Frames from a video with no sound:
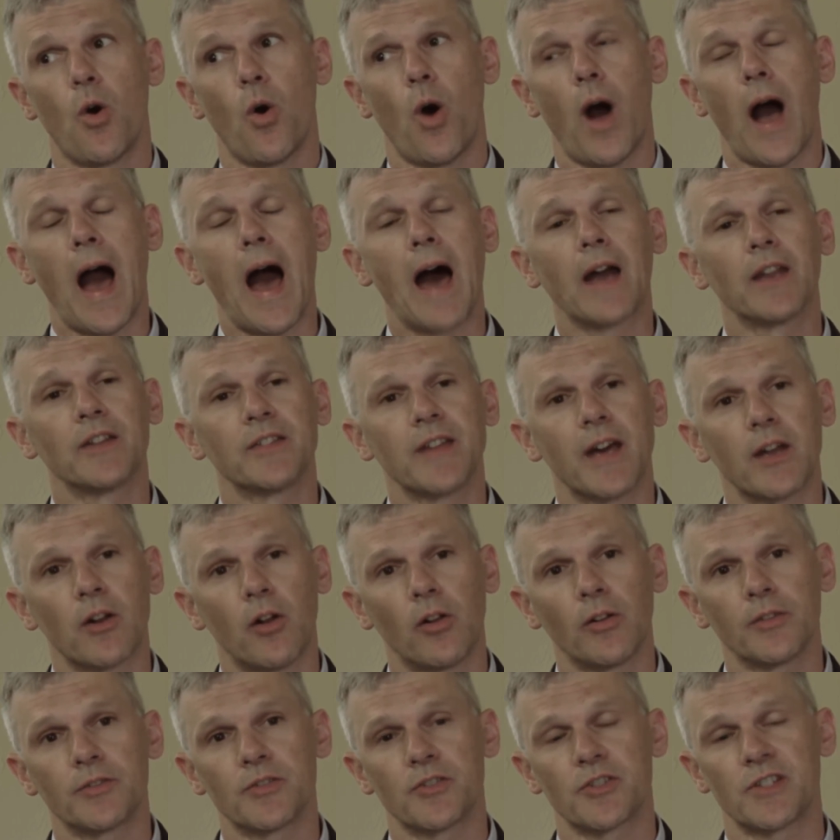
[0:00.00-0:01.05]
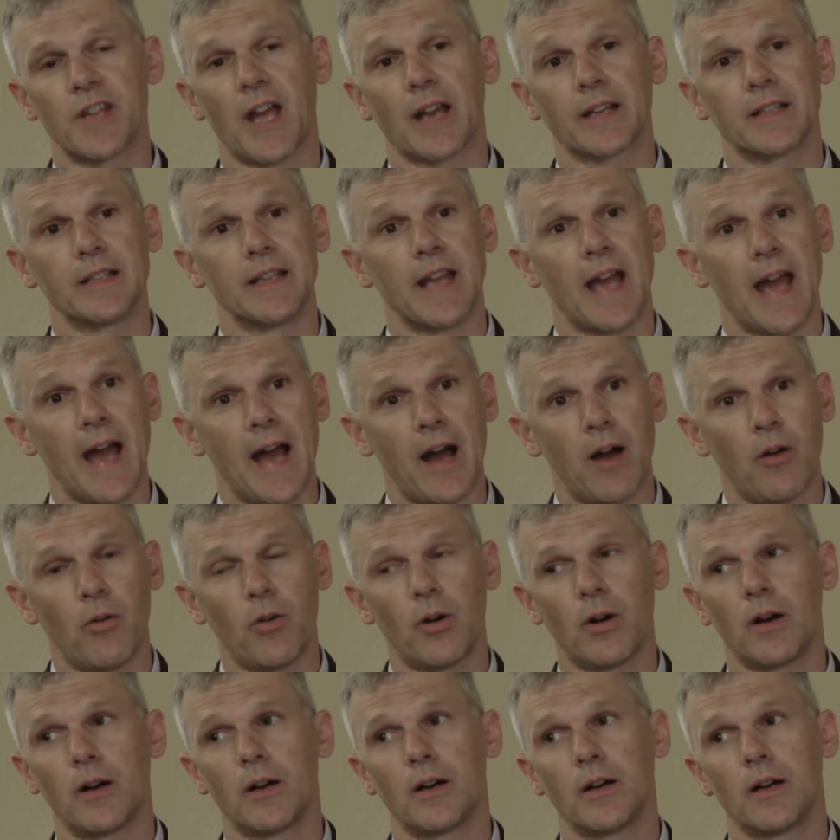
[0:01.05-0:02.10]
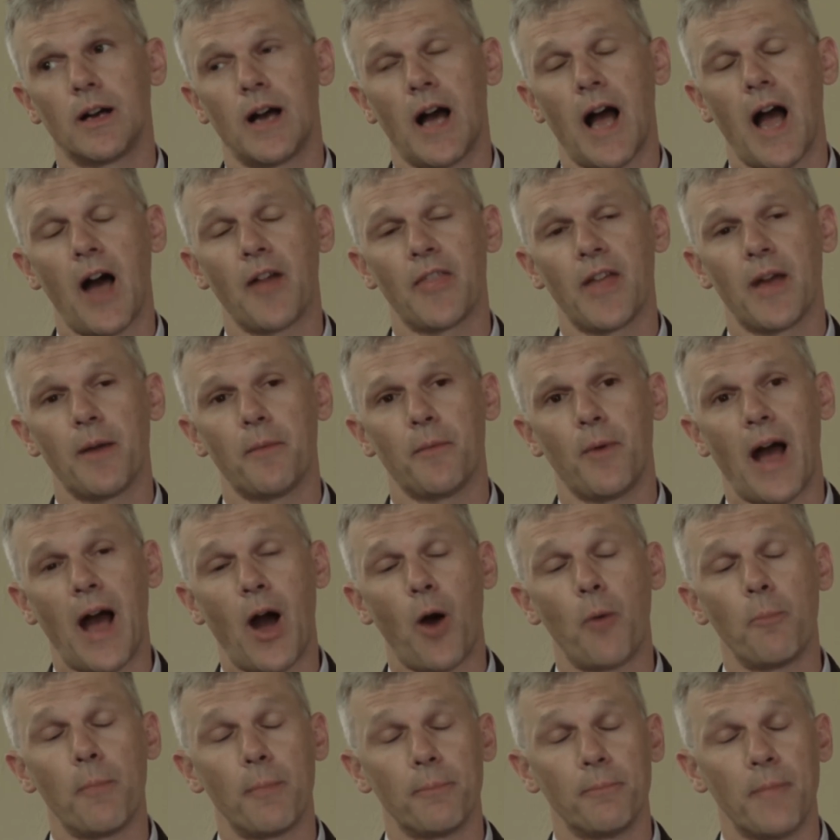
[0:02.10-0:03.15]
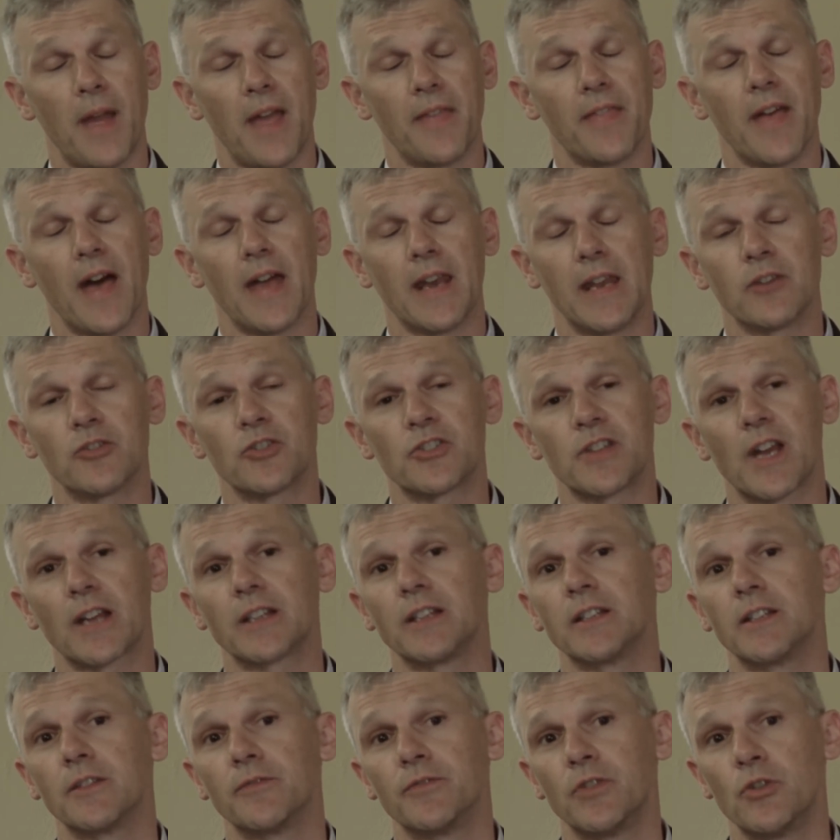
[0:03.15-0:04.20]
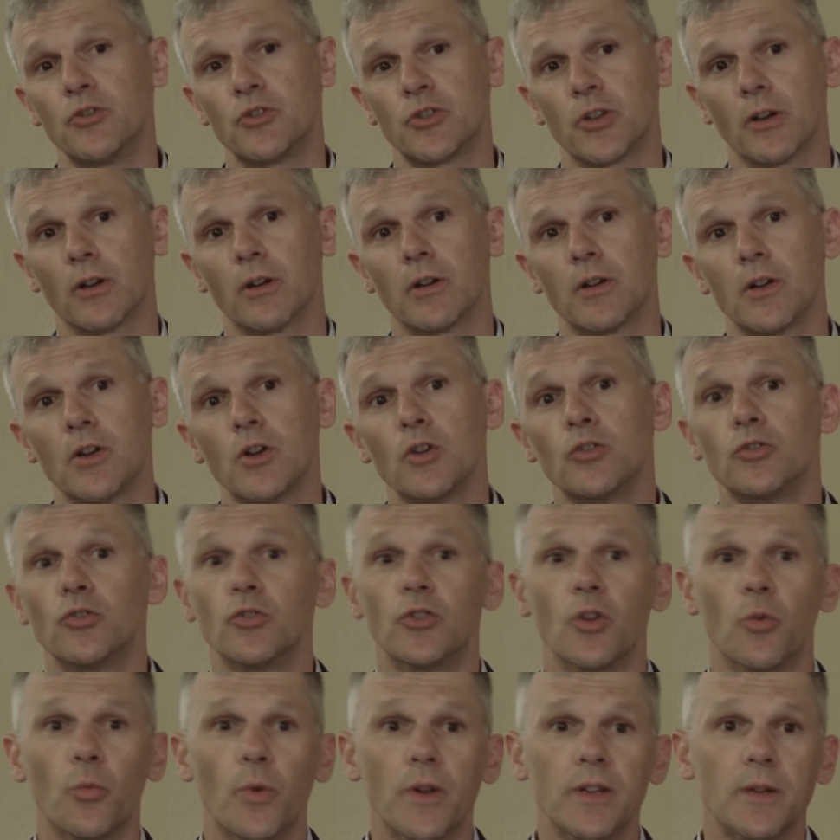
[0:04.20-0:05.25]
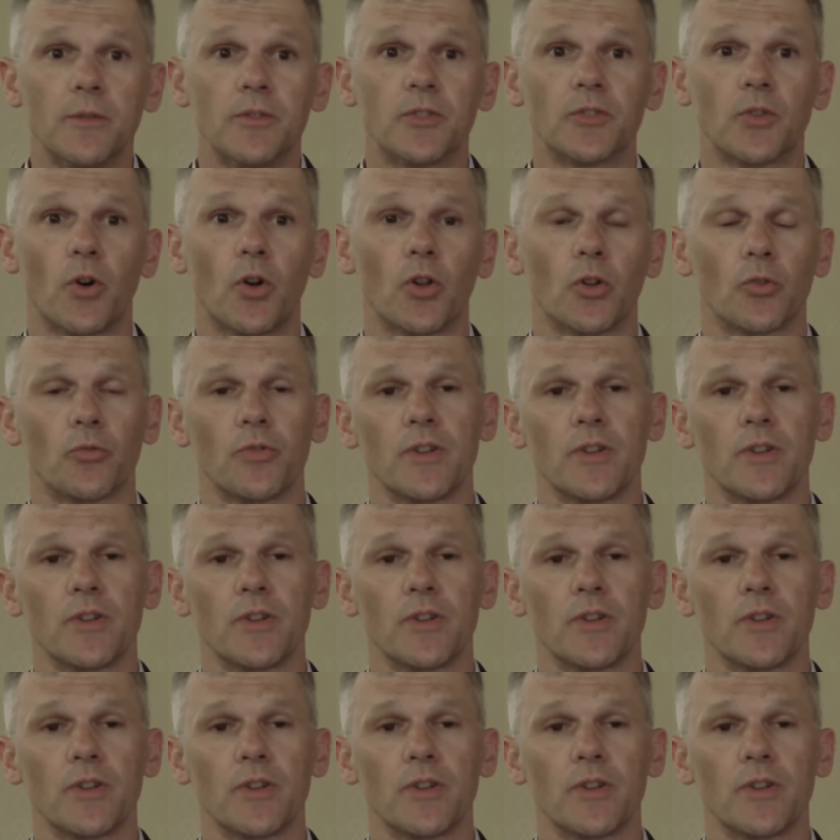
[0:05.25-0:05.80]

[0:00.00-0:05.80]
How does that all intersect now? how, that, how may that intersect in the future? Do the wind and solar